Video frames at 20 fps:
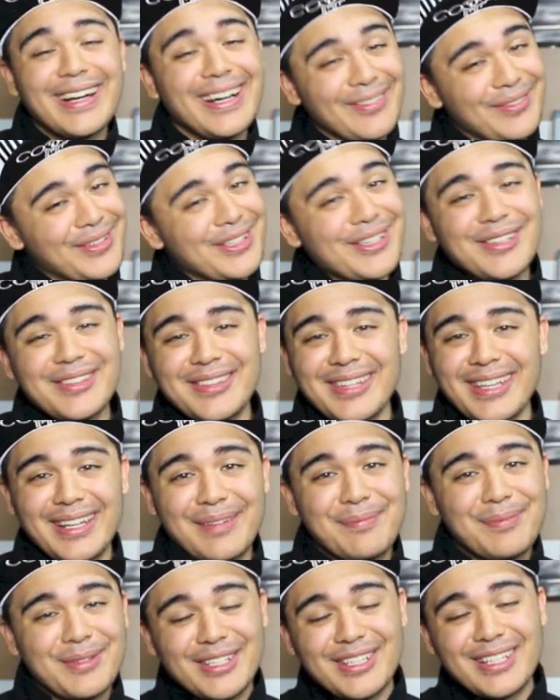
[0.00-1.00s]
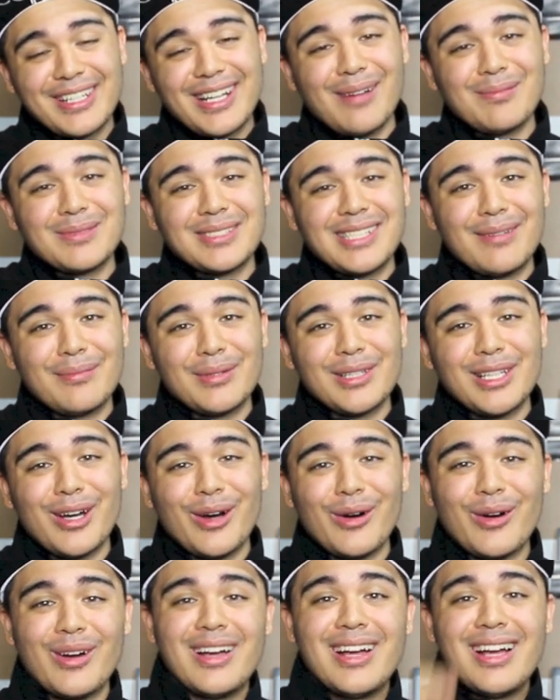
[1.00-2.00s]
What do you think? Put it in the comments down
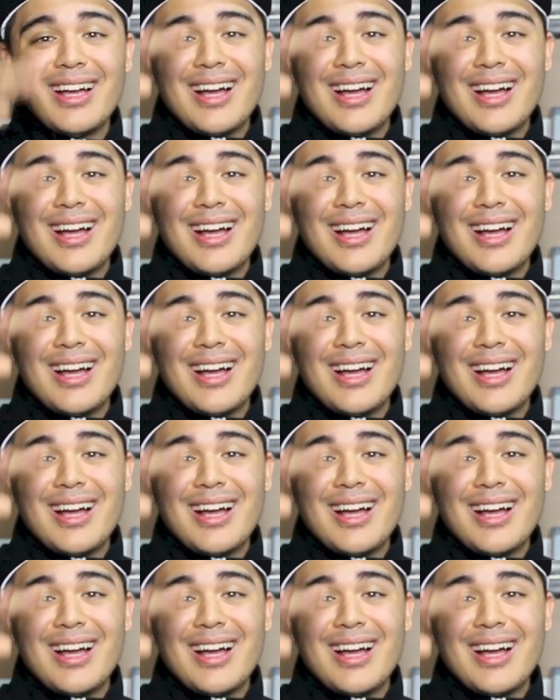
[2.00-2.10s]
below.